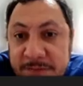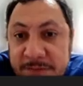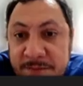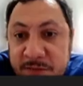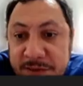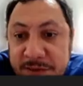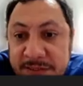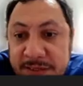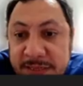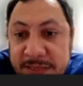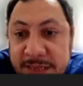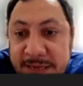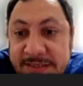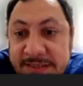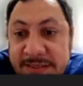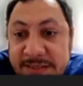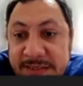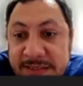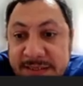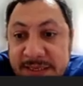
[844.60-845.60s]
reason X
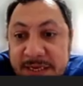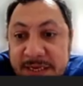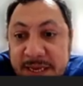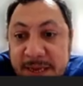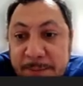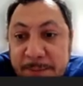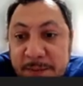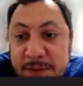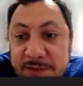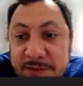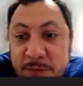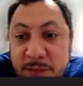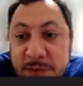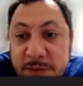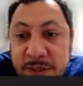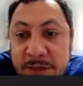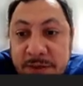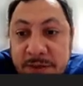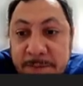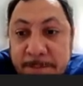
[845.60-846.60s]
is CK plus
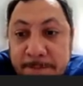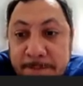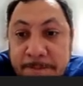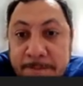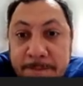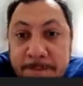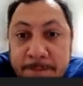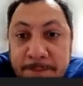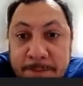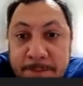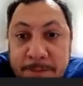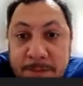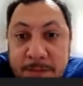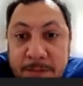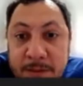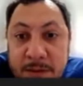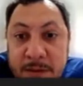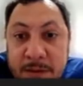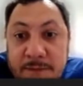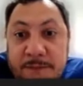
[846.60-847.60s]
1
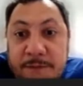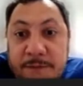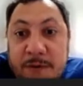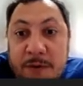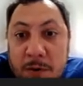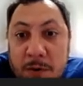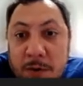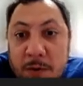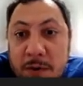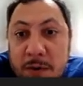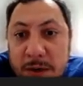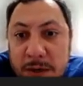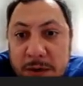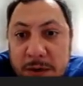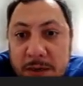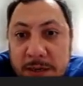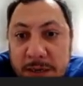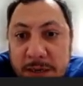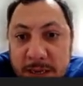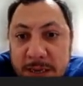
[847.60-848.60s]
for all
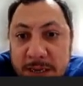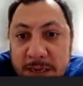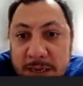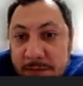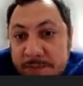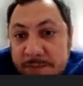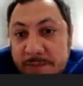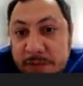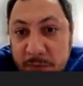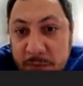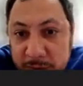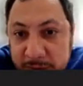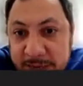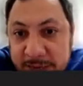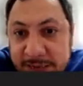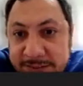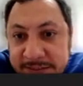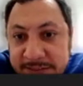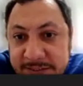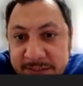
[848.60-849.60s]
K, so
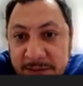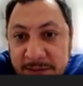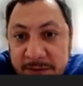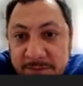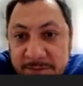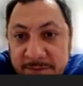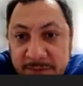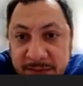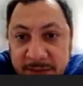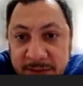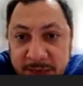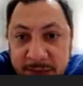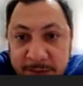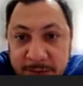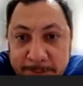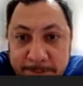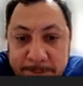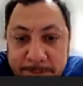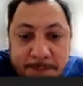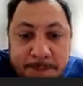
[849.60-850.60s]
X is C infinity.
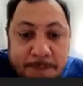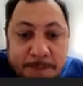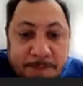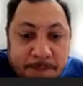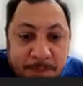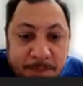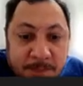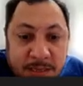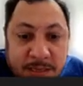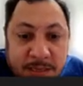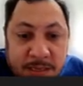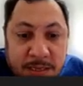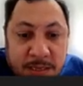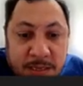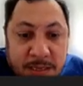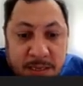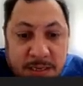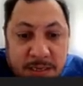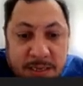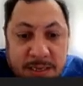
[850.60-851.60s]

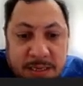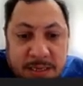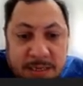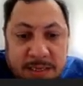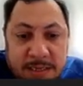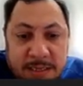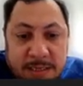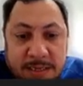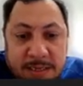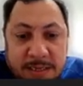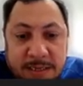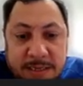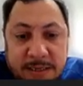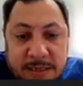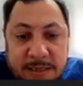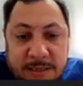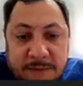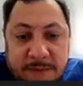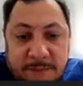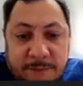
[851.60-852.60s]
And
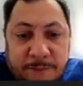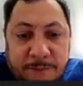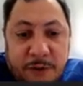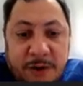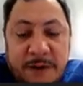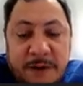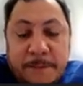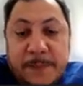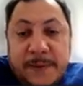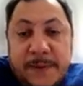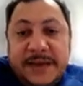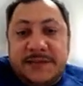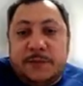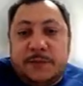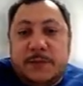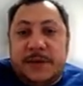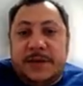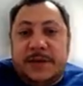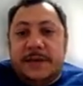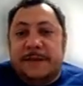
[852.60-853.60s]
4 implies
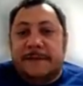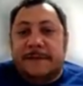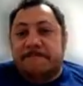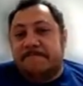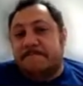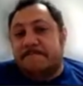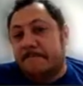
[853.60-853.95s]
1